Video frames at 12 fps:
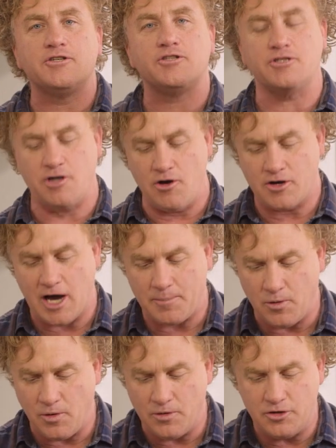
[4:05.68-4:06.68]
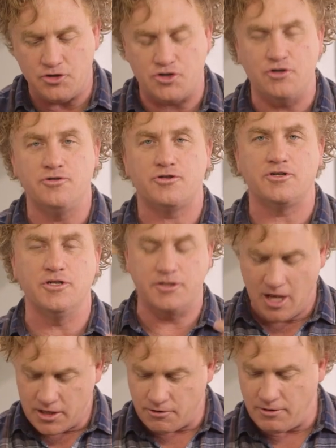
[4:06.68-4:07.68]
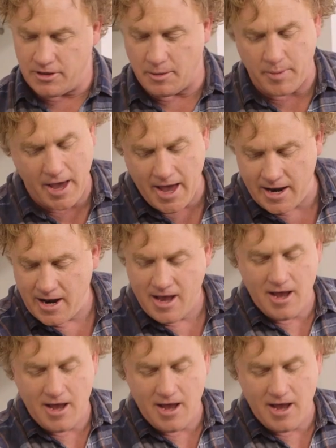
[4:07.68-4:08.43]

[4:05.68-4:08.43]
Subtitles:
to soak up all the juices that are in the pan.